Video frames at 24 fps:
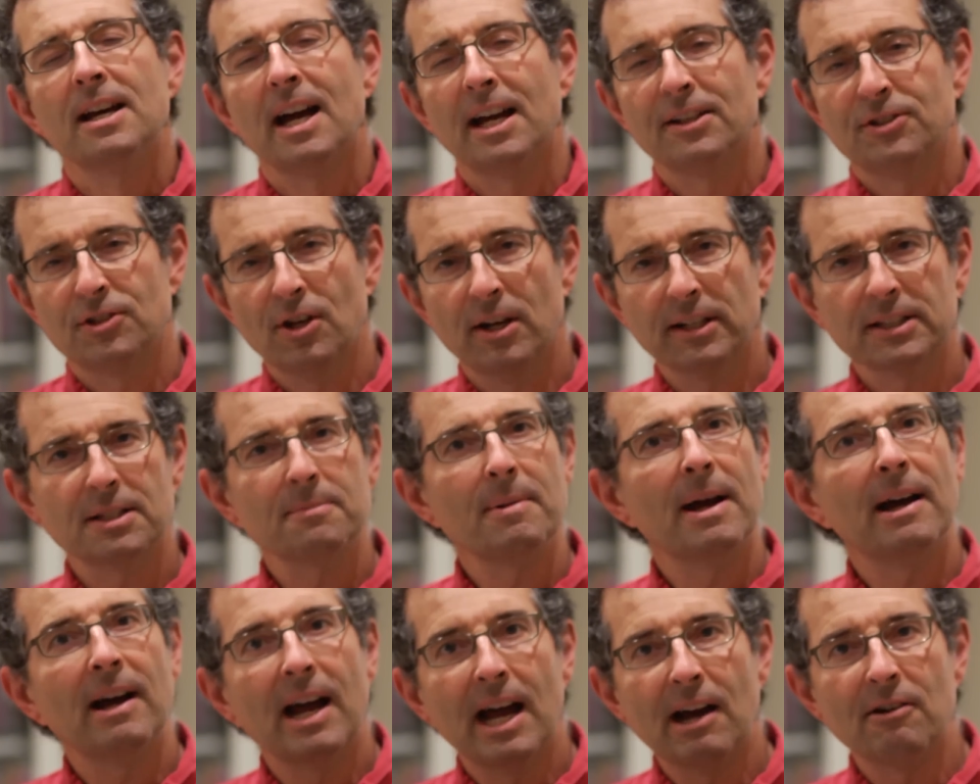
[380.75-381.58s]
I talked
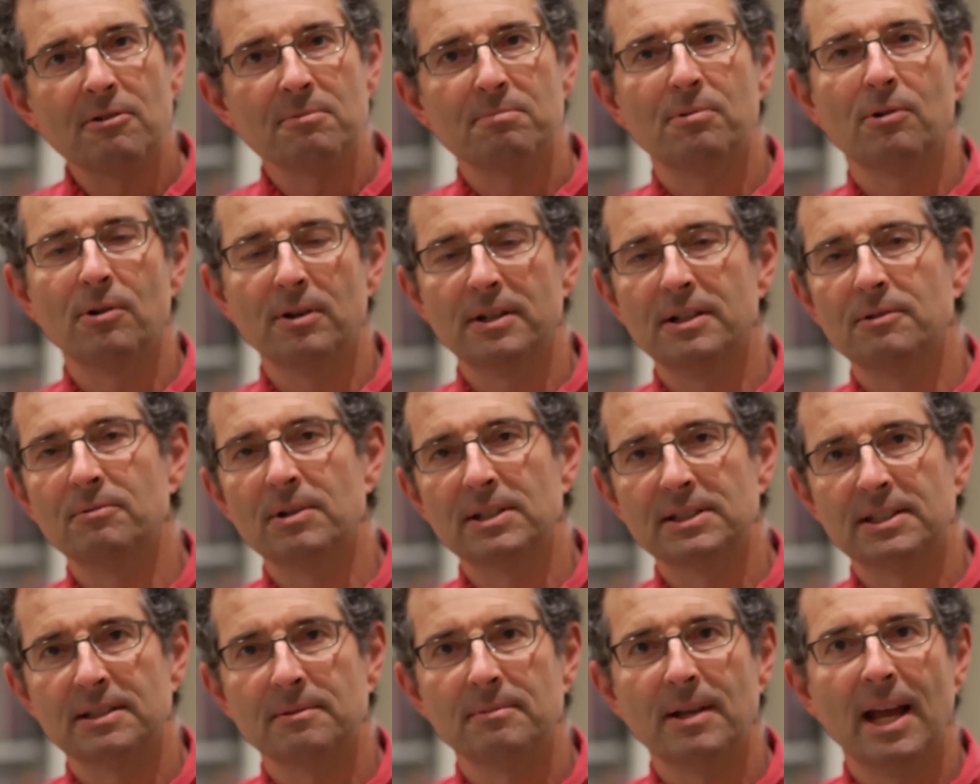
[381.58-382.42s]
about how important it
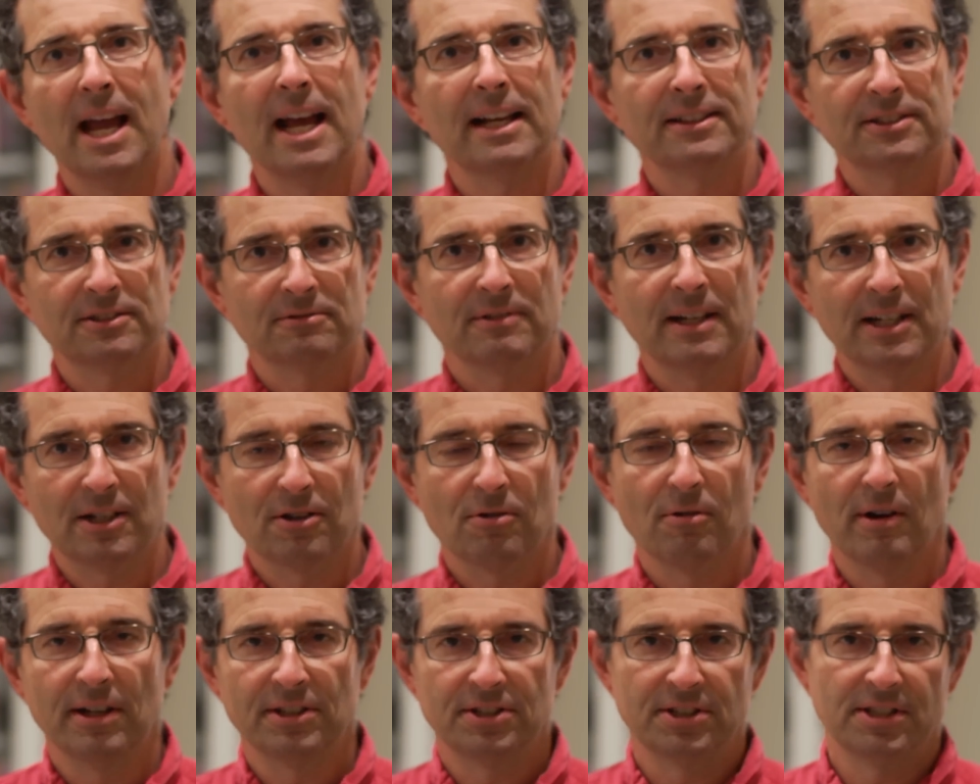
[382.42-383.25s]
was to ask the right
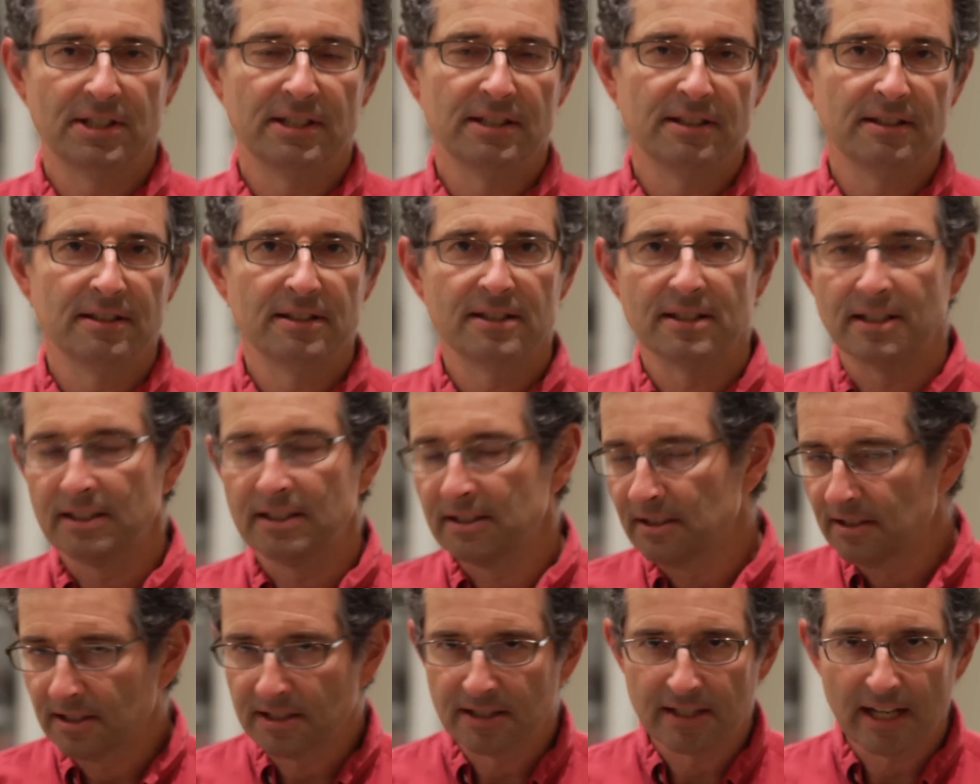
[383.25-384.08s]
questions
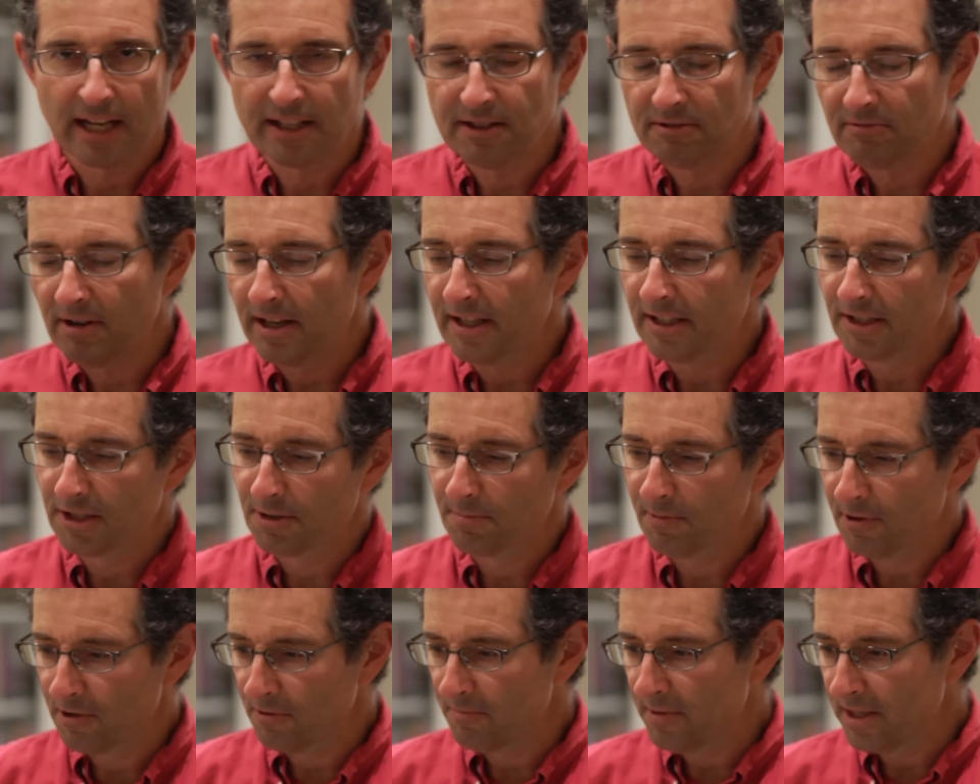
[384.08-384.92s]
and design the right
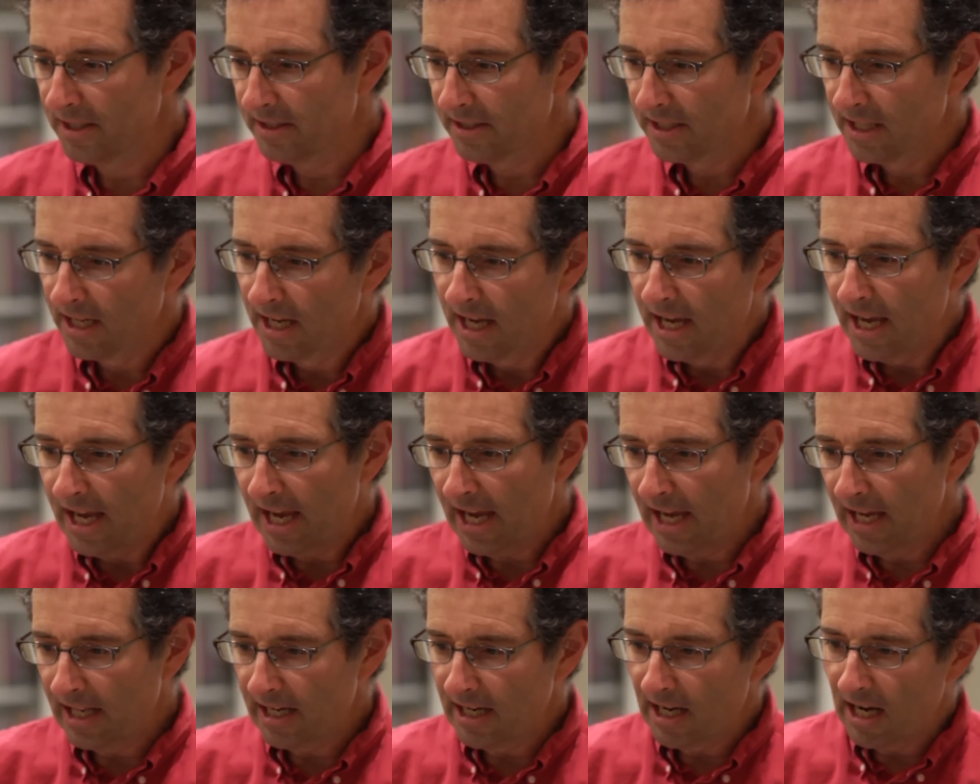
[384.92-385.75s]
experiments.
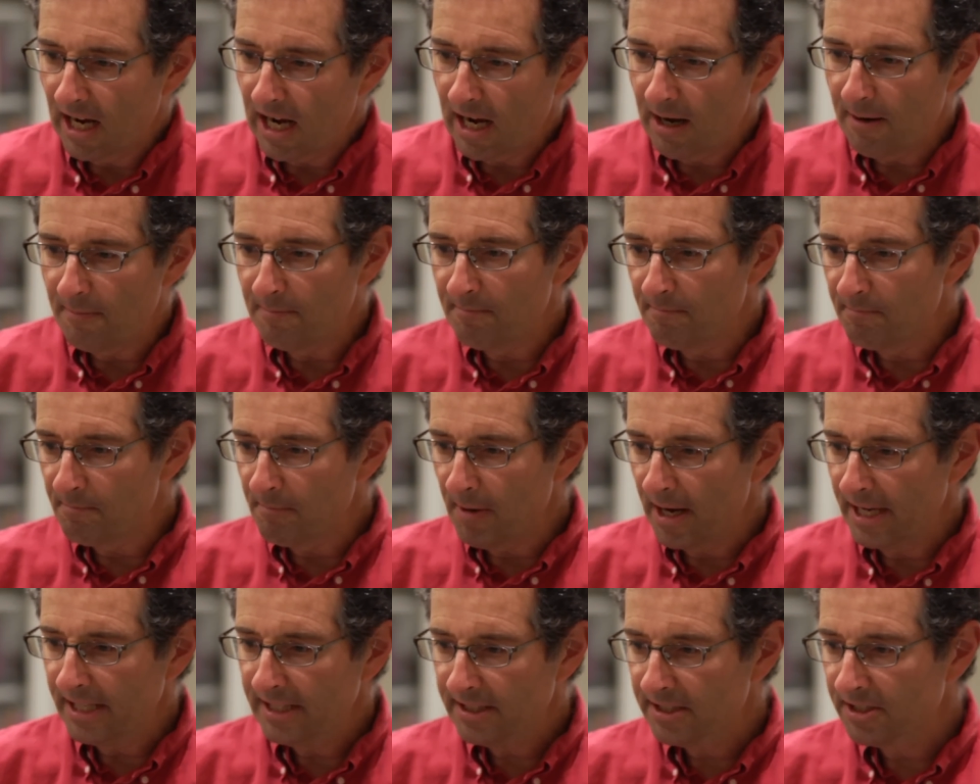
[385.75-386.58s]
And uh,
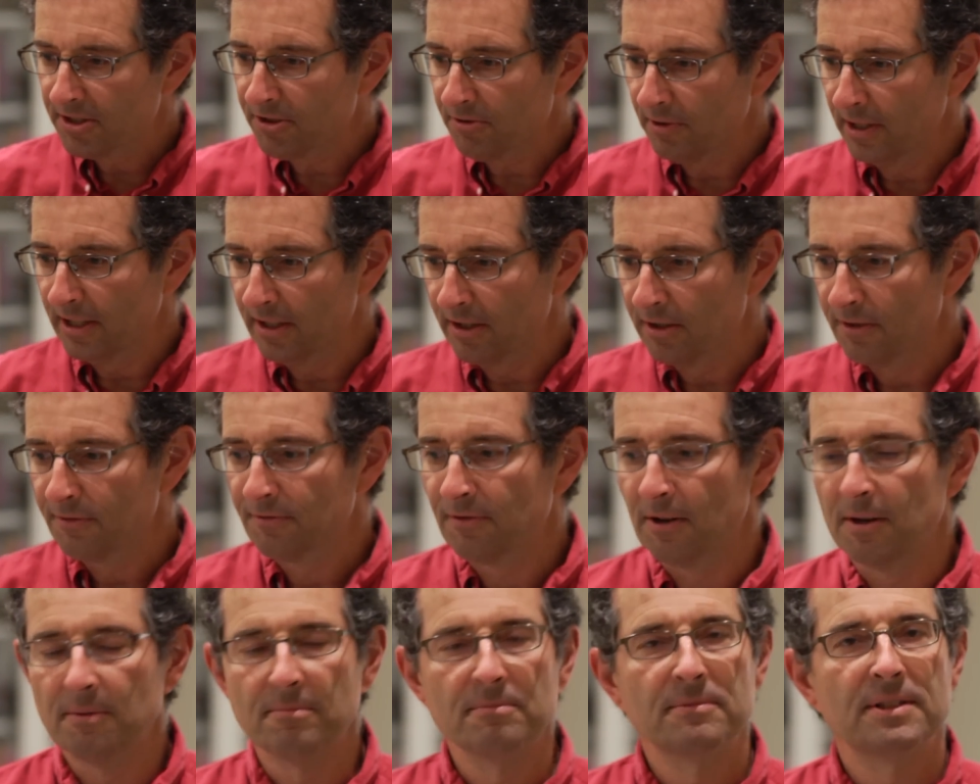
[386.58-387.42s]
Mike Stringer
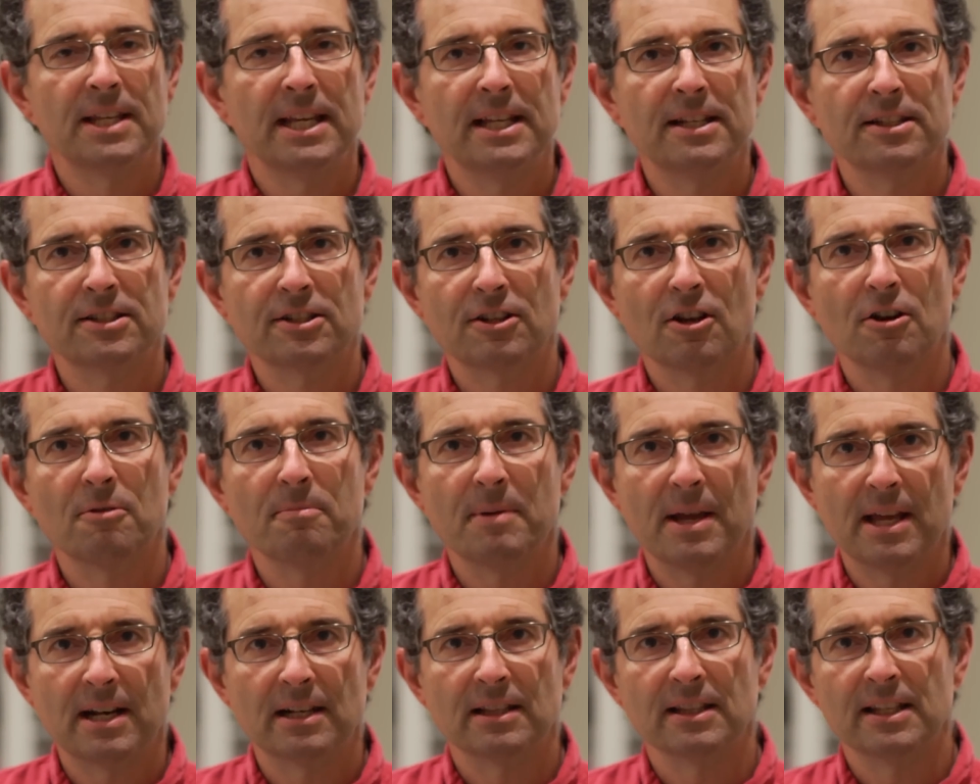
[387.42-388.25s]
from Datascope
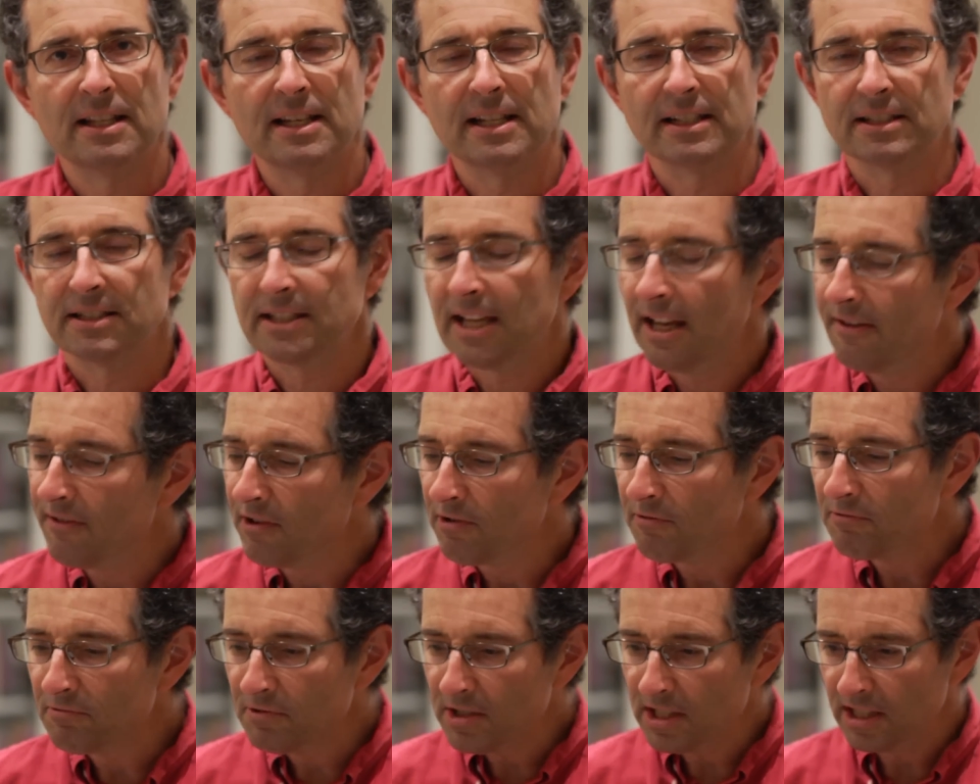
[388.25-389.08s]
Analytics gave a
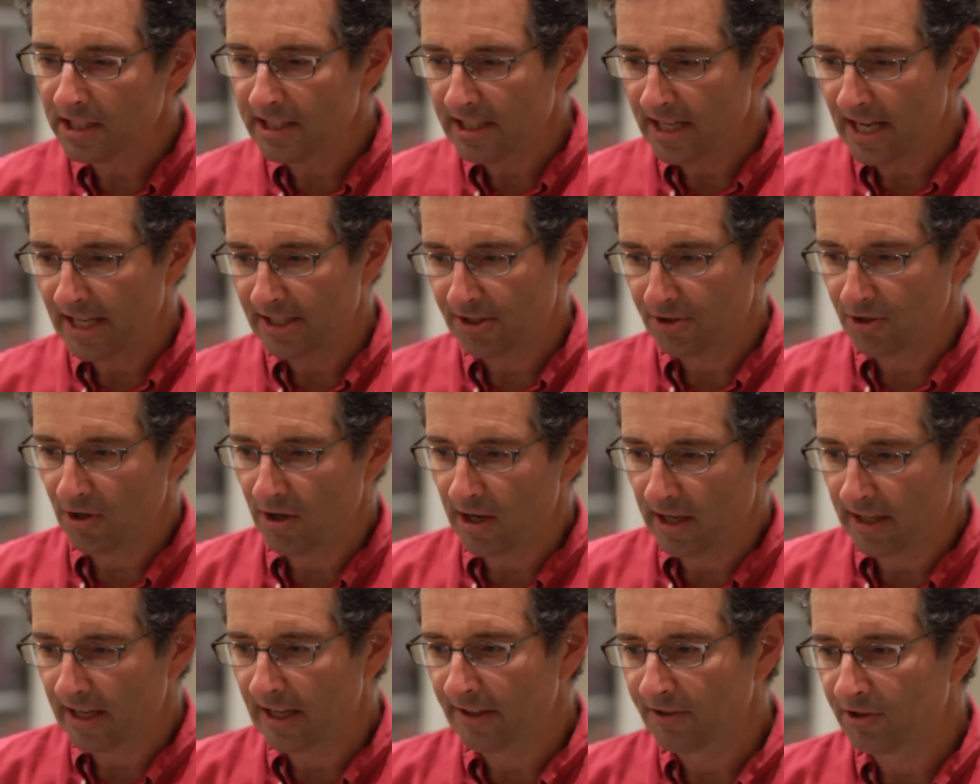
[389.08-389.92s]
really nice
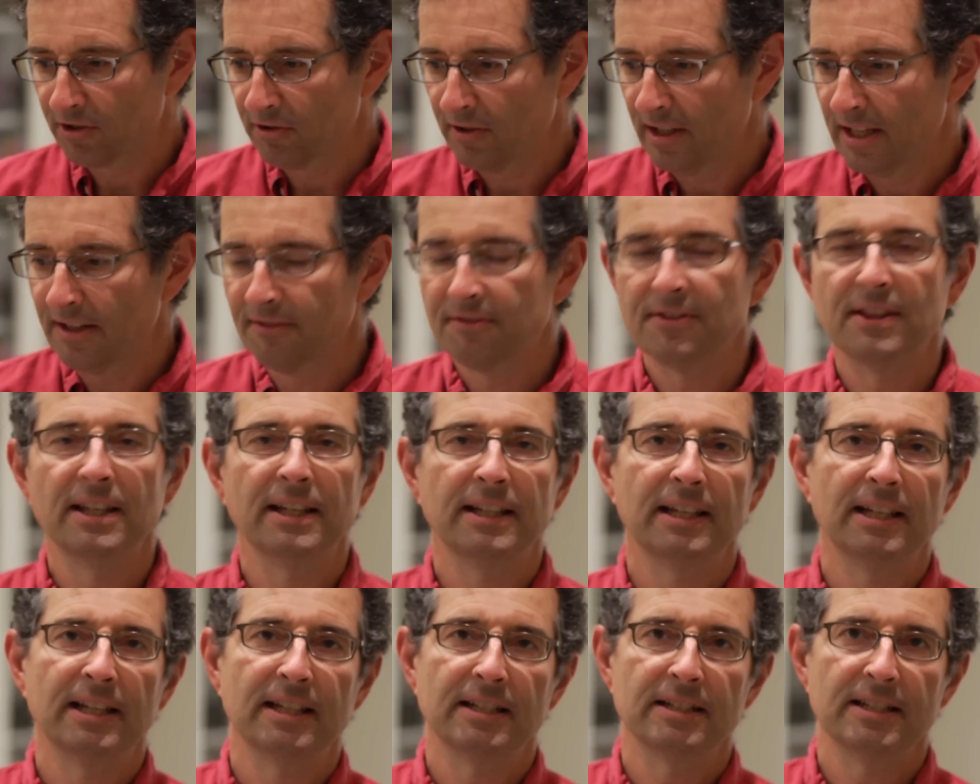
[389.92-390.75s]
talk on creative
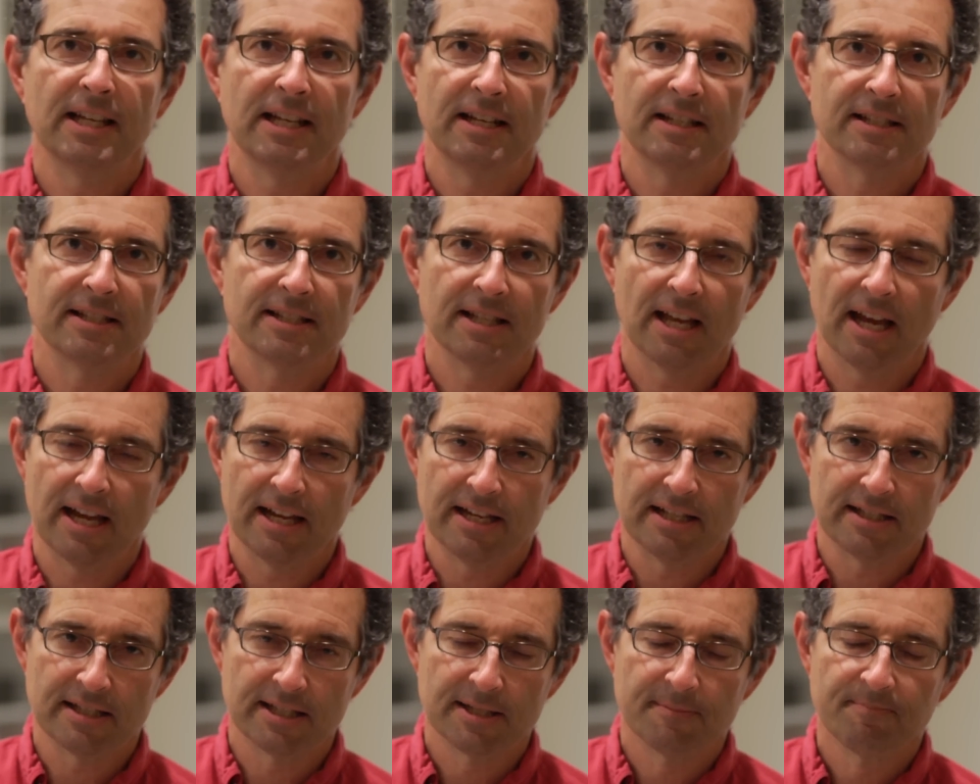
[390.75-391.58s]
thinking and data
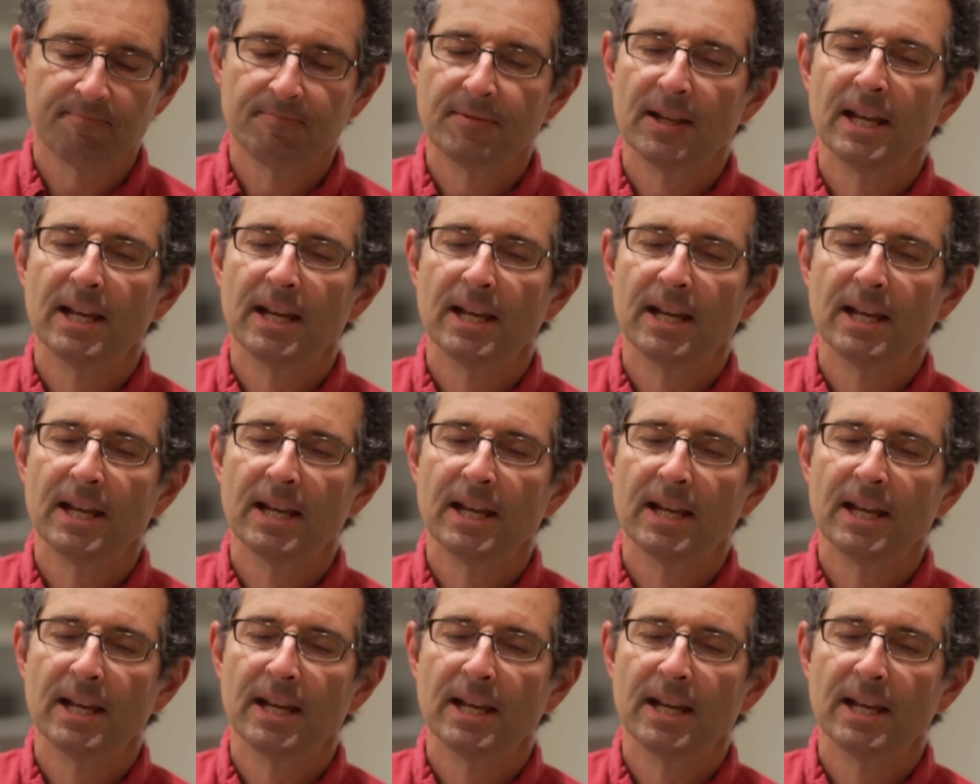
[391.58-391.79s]
science.